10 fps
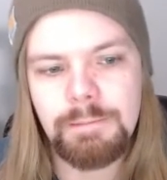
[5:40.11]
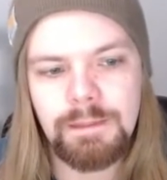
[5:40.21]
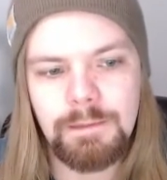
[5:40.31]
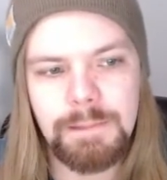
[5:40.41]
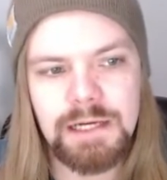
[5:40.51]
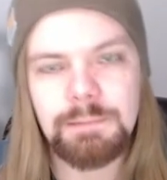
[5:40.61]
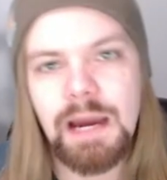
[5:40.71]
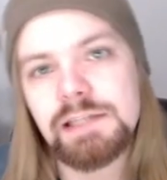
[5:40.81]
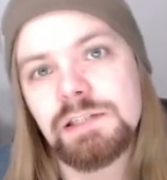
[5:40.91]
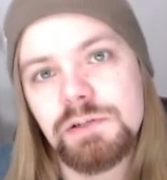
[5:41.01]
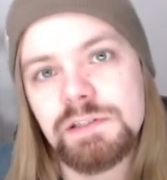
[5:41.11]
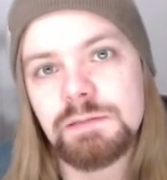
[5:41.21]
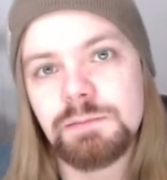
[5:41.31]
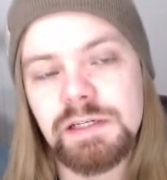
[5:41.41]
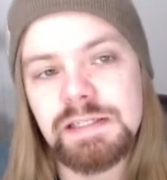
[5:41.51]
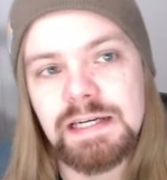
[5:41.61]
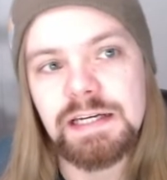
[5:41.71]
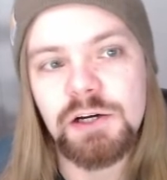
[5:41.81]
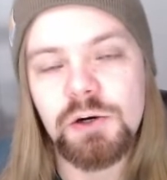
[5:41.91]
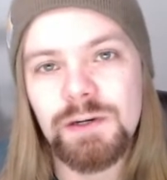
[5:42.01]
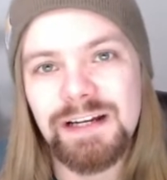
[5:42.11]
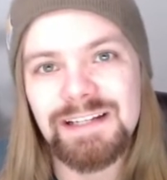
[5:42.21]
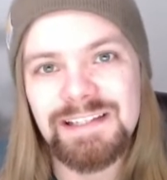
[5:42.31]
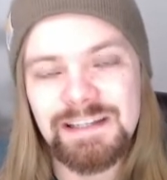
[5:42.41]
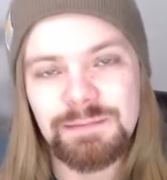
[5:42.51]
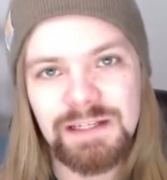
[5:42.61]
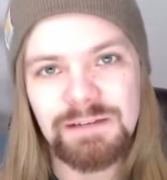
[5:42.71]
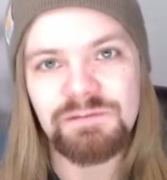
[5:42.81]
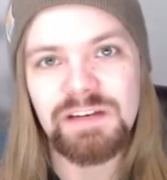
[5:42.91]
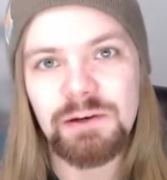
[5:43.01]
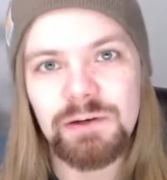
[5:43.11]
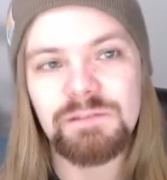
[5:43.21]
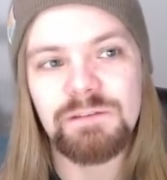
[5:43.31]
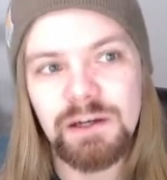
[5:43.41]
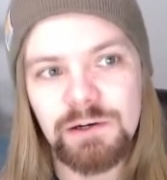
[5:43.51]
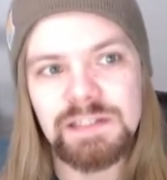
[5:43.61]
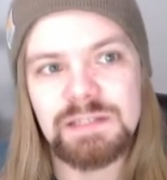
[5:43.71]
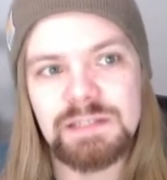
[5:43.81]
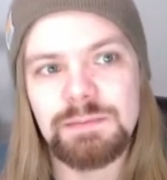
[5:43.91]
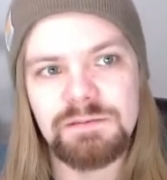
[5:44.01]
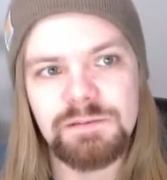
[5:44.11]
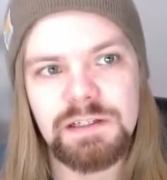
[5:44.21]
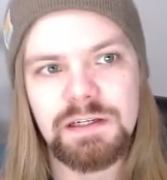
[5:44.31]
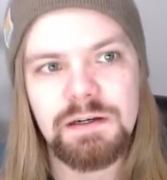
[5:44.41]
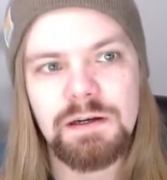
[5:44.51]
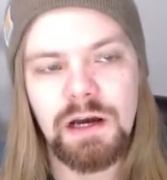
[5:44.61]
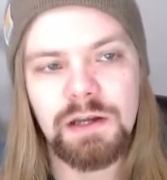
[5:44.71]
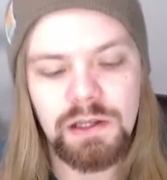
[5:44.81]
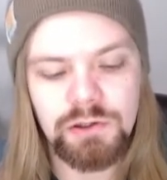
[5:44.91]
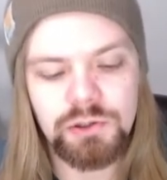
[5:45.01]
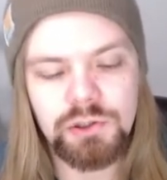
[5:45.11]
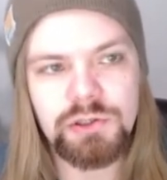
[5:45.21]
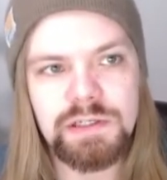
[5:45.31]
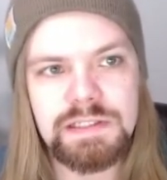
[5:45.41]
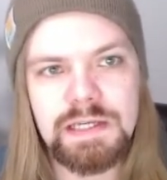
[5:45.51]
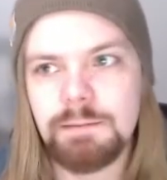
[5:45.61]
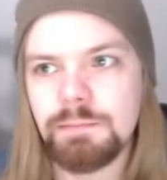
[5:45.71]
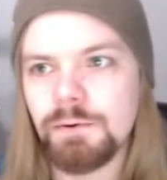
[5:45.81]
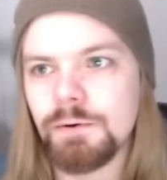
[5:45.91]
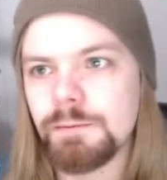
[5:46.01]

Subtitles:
mcmaster is the place I go when I need something very, very specific. Another good example